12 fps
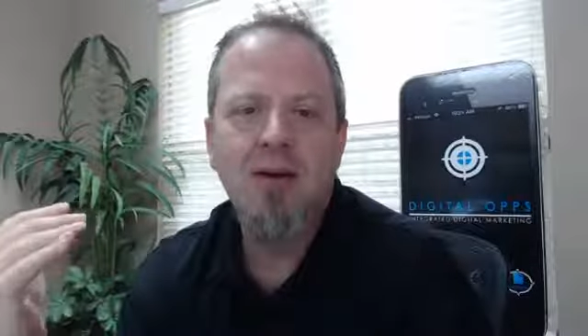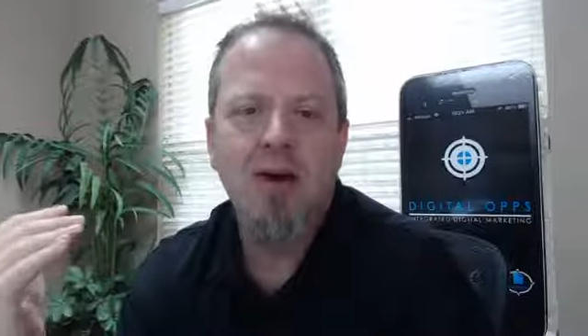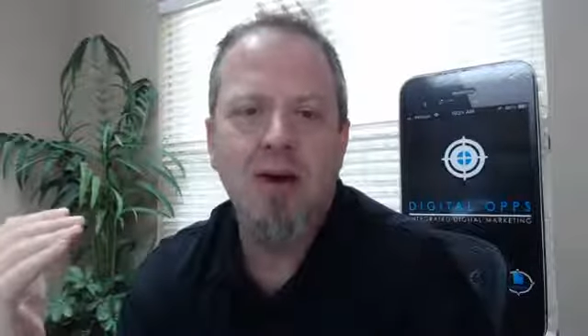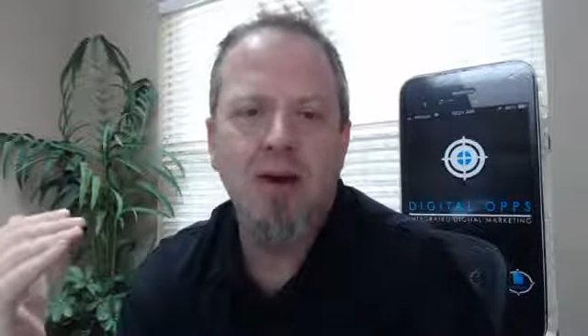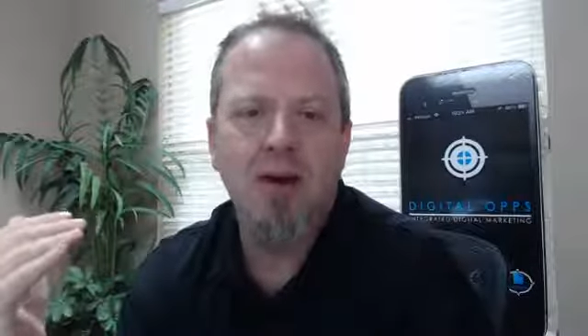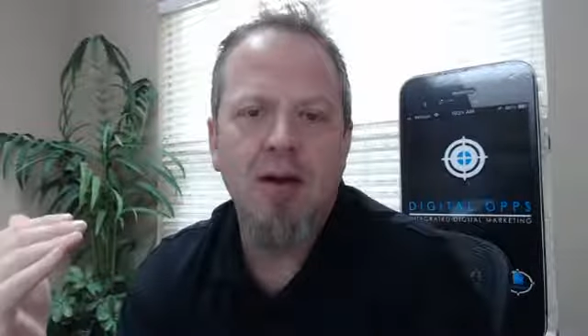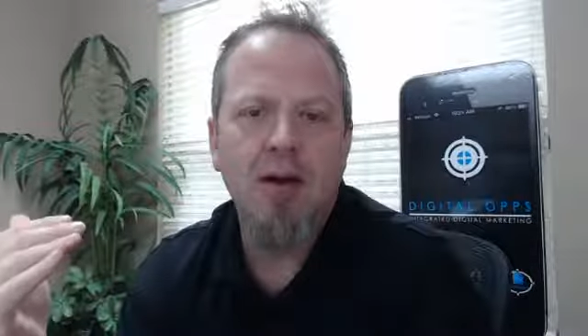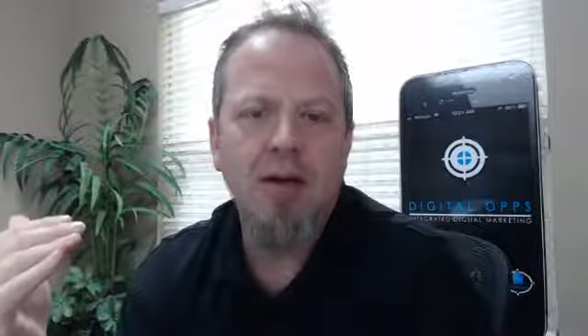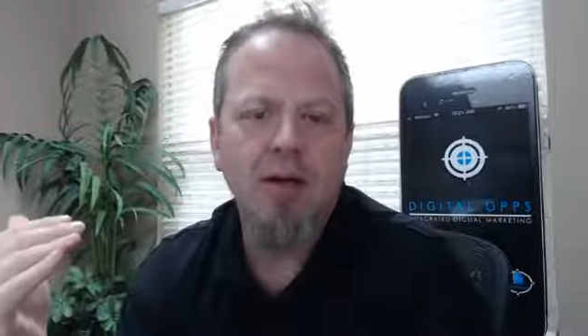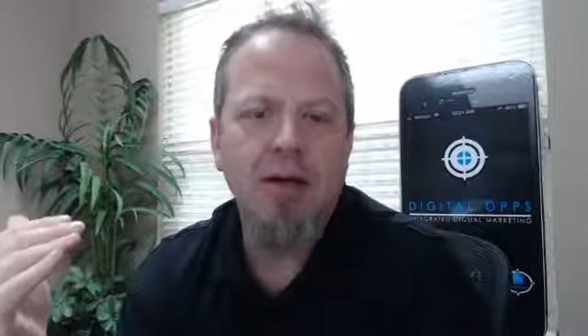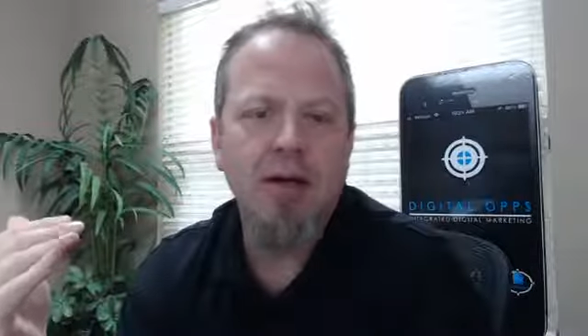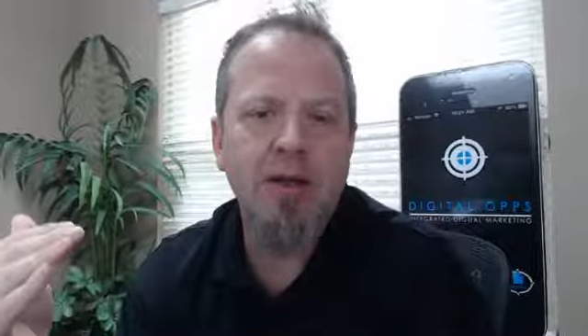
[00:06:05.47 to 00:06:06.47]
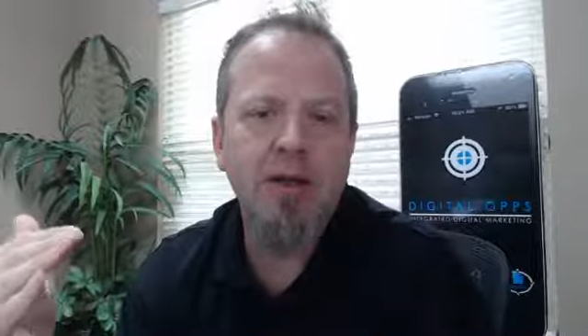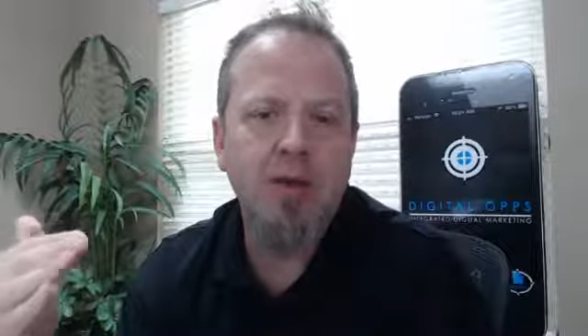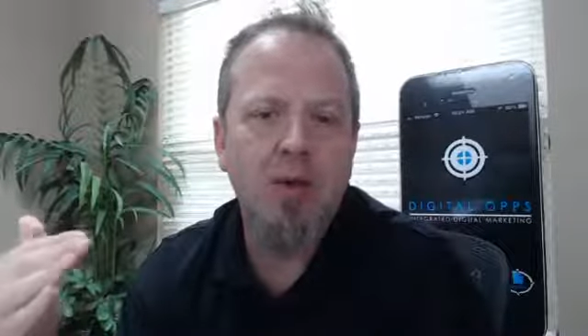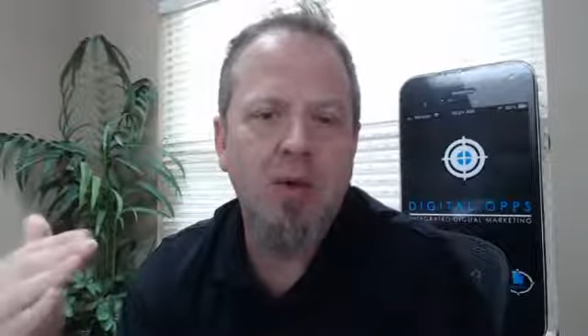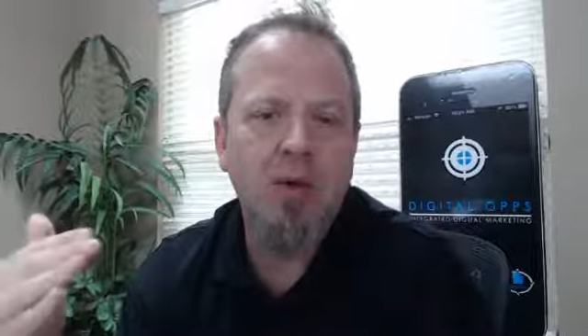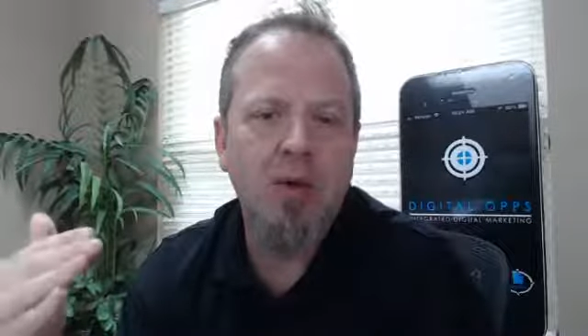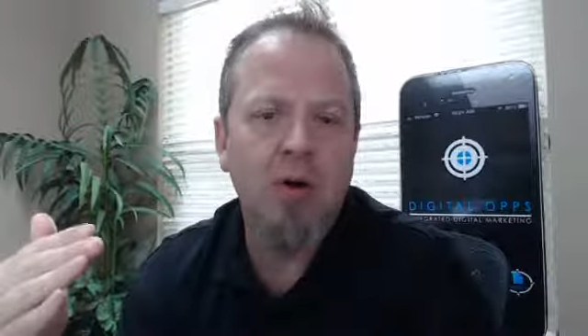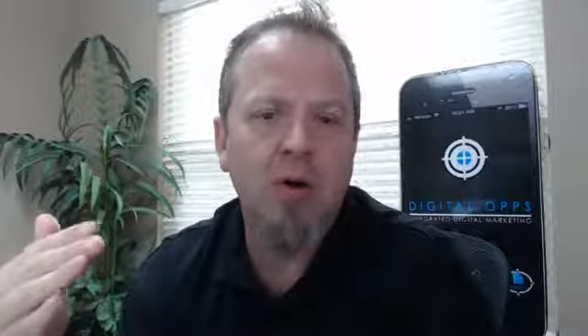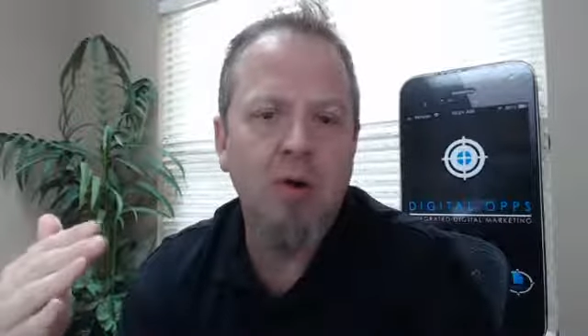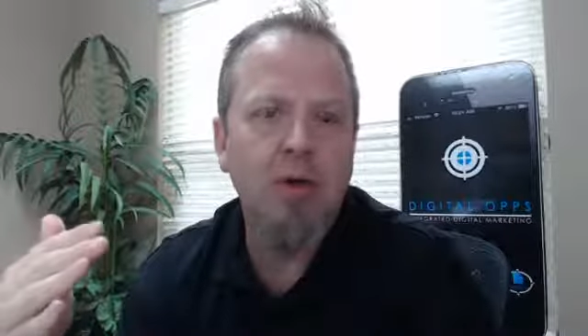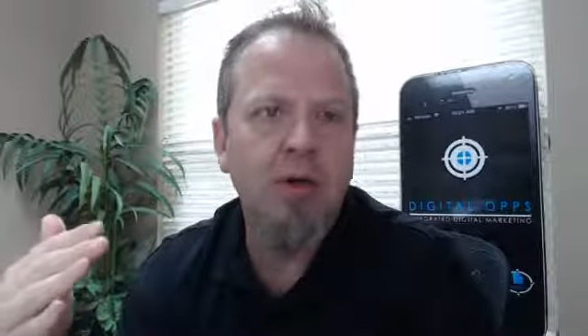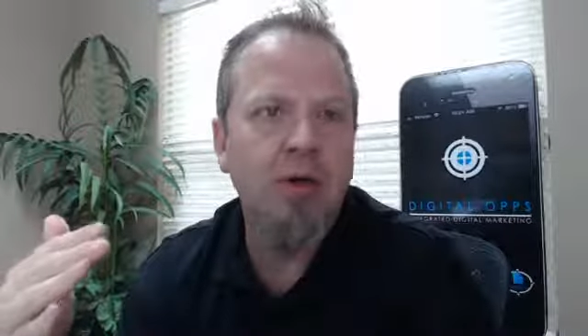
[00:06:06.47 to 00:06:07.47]
and
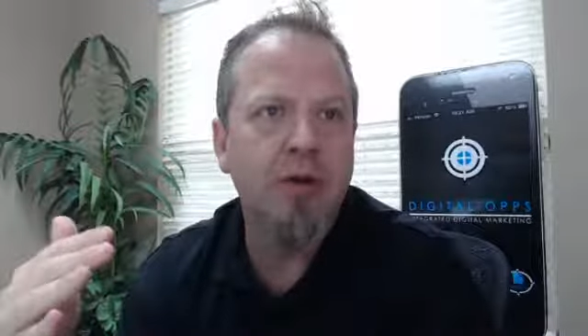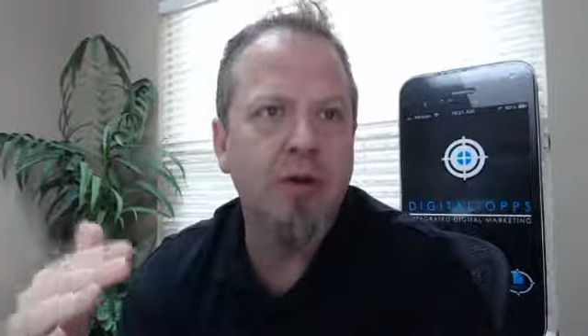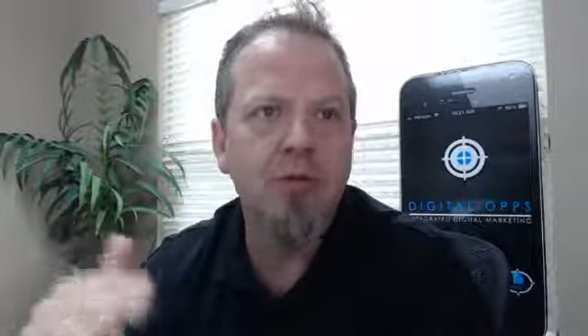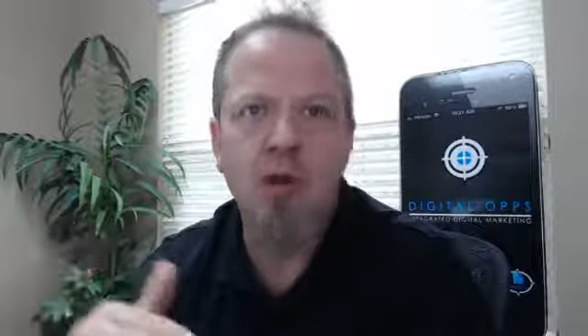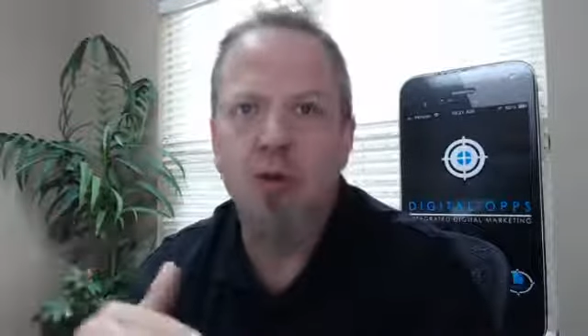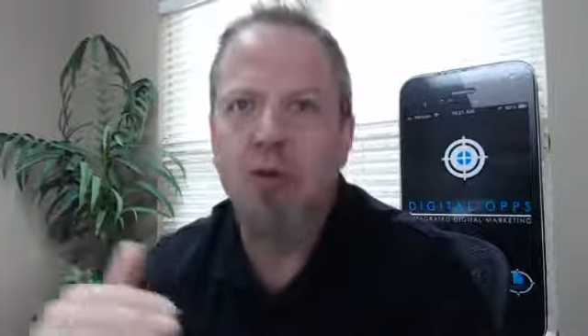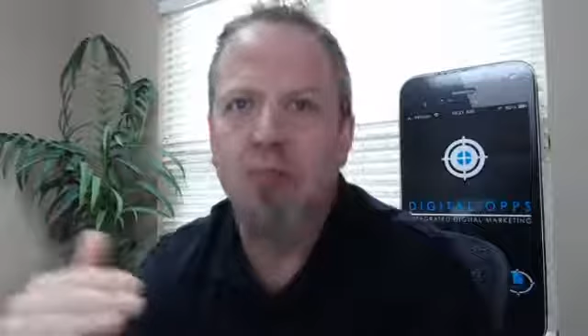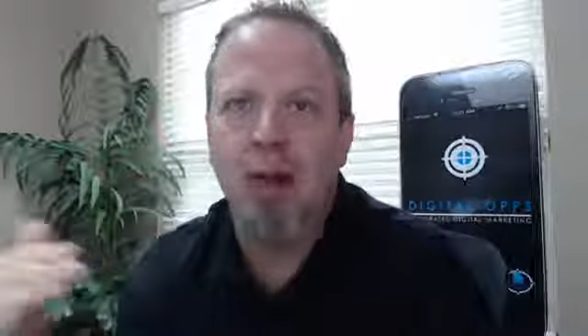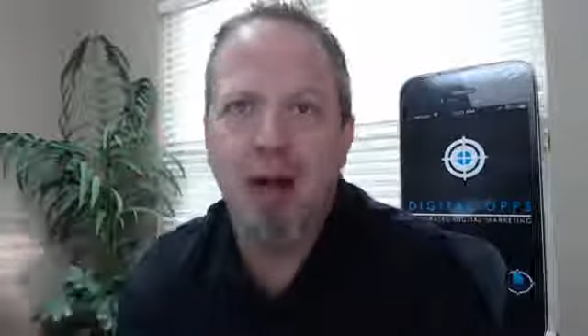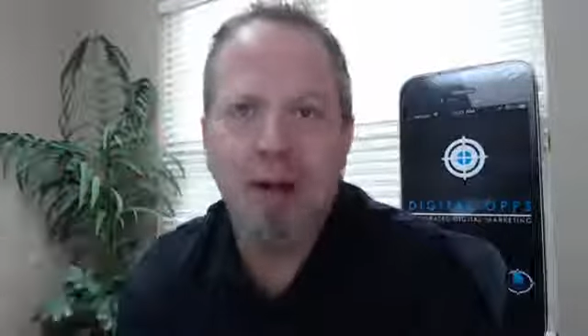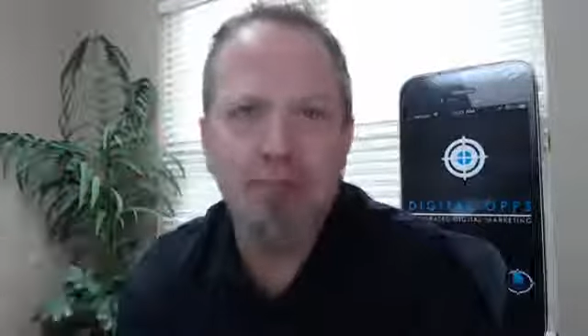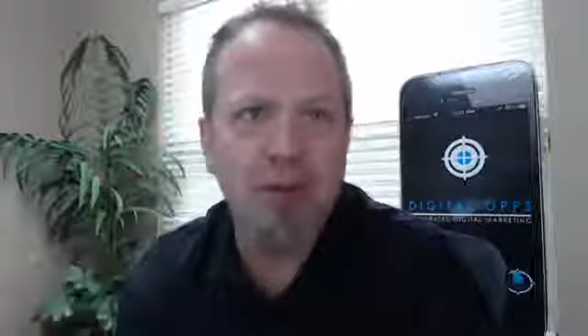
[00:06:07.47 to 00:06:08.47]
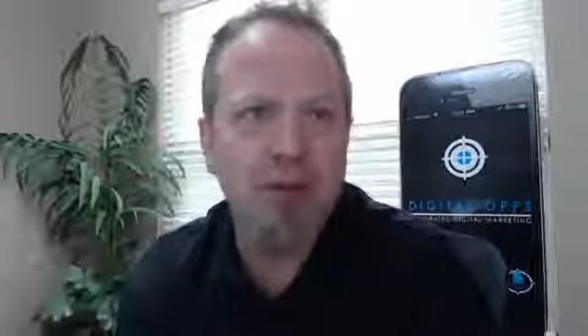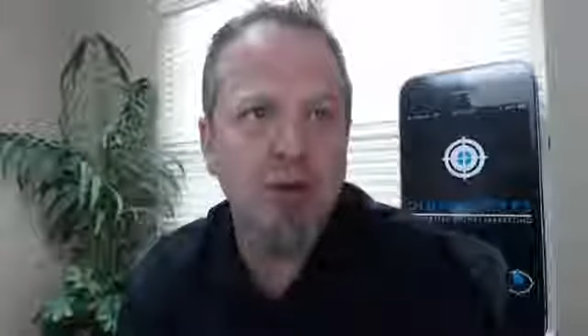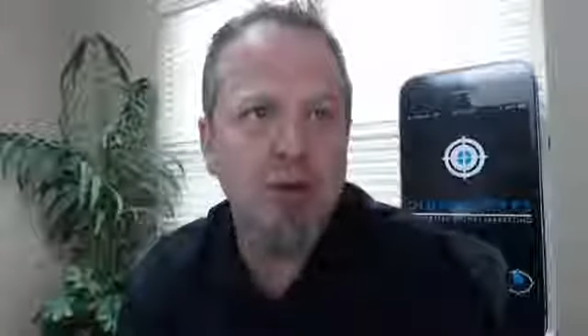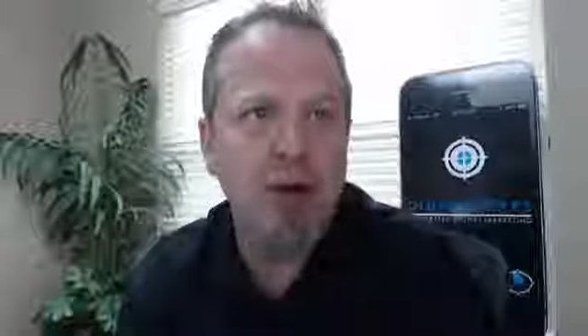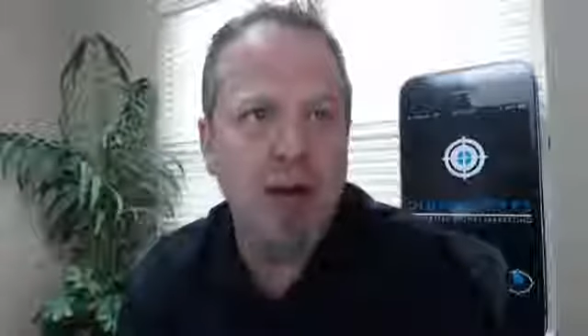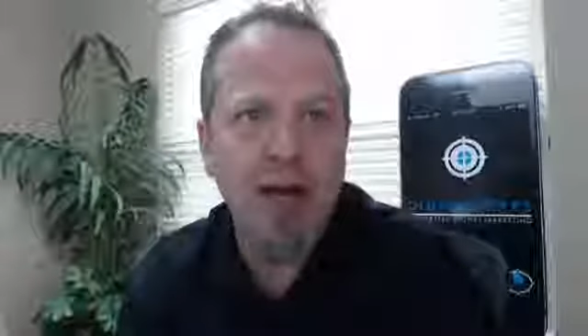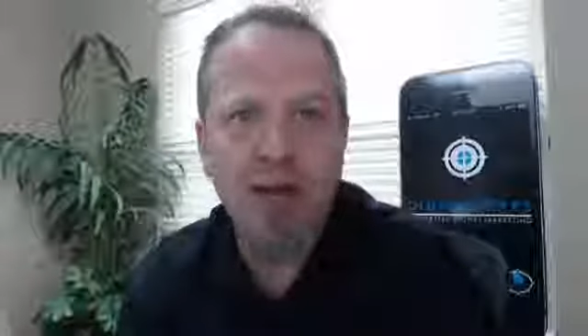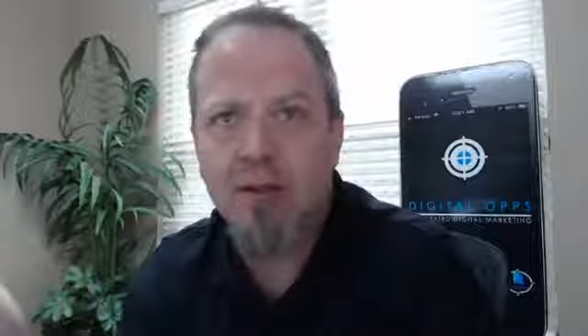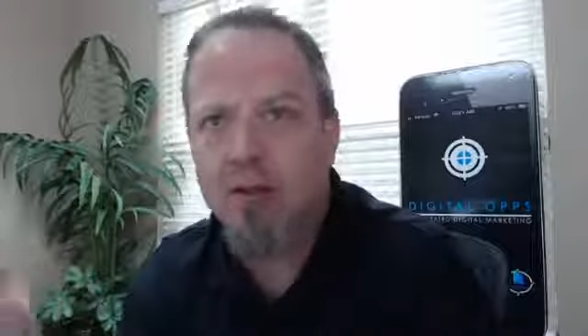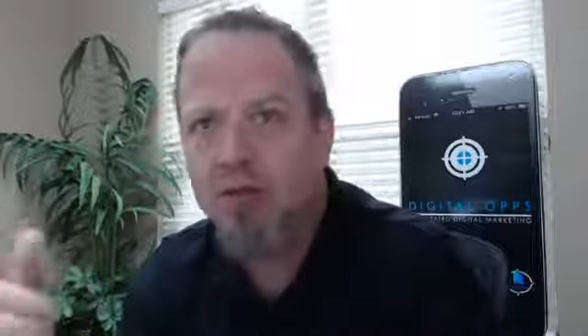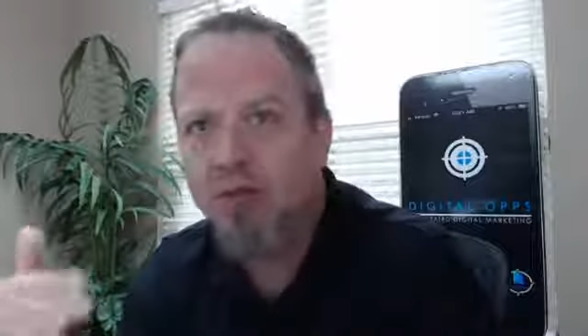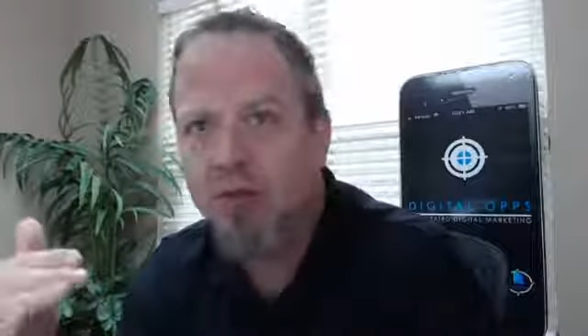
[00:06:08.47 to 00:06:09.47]
or, you know, most popular
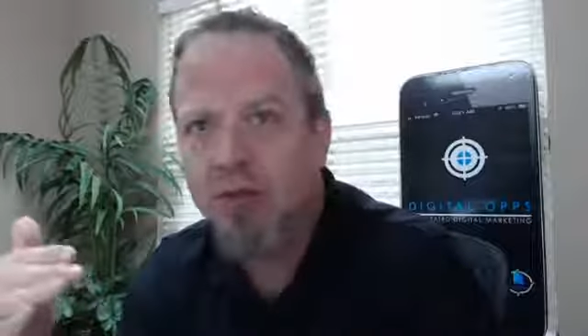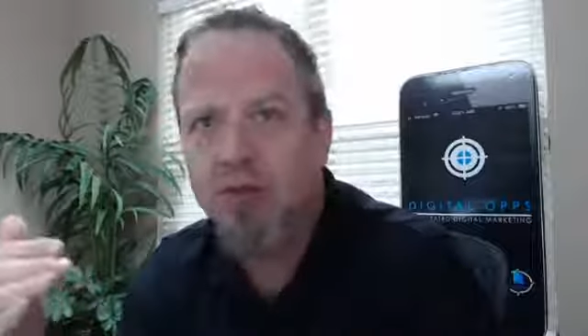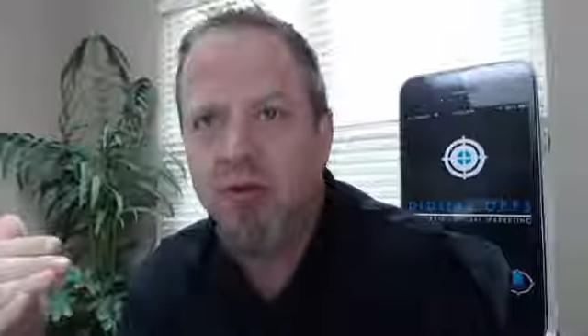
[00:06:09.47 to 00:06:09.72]
items.